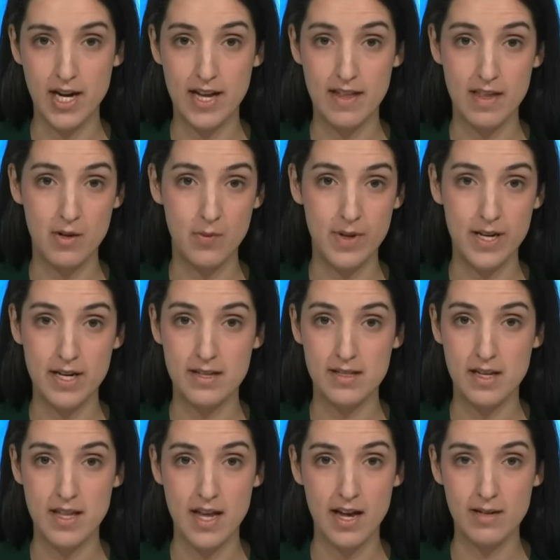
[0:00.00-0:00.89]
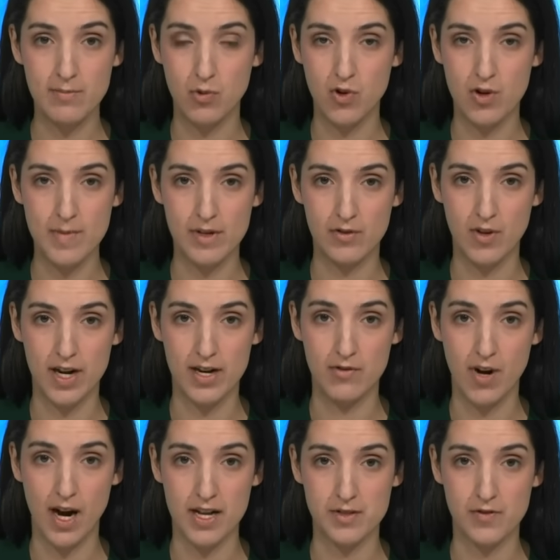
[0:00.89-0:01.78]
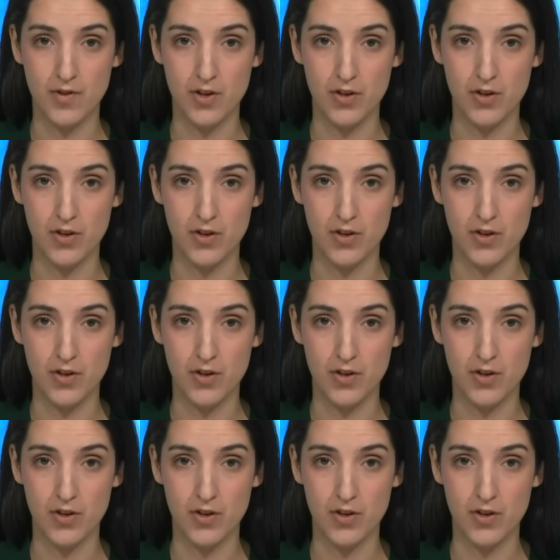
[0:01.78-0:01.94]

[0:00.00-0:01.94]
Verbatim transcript: And I think we need to see the unemployment rate rise